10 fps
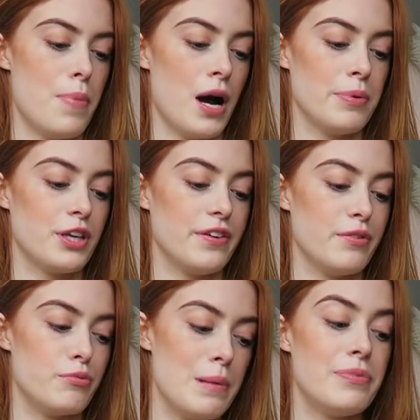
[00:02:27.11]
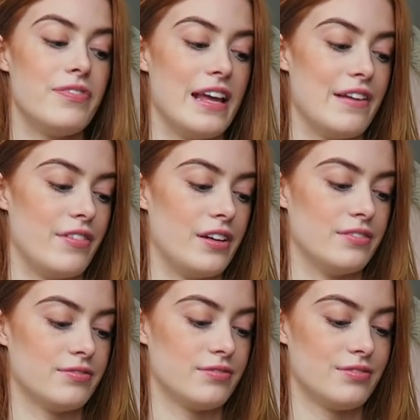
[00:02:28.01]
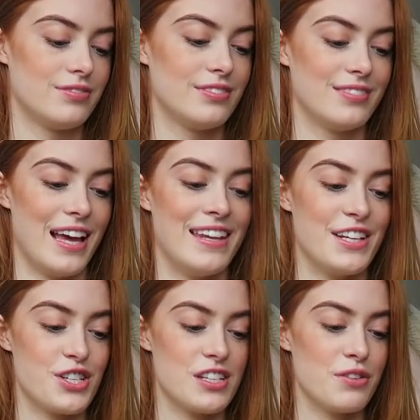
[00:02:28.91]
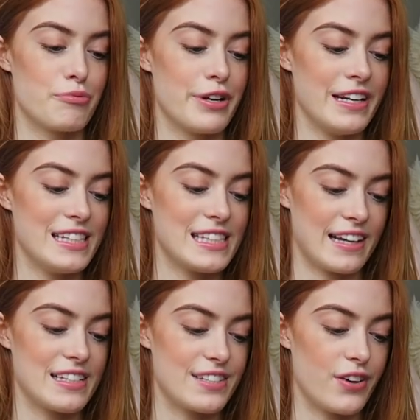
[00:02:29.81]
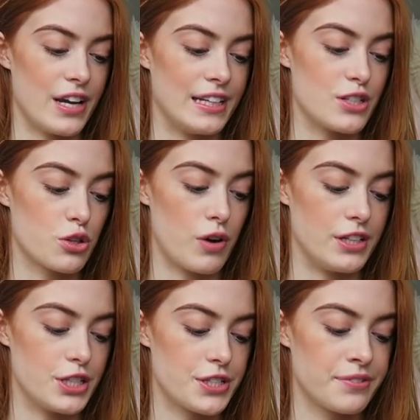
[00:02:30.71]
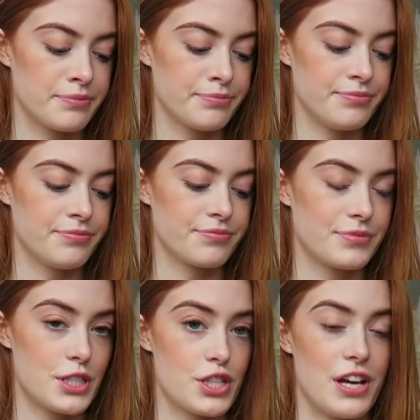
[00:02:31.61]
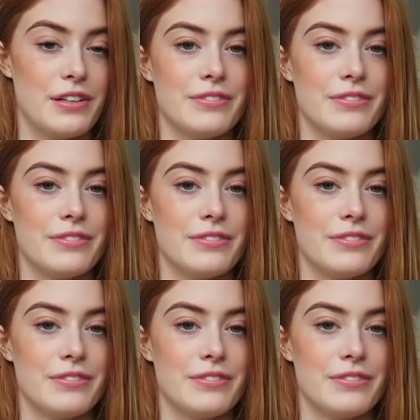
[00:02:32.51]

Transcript: barbecue rib flavor, and they just look really satisfying to crunch. So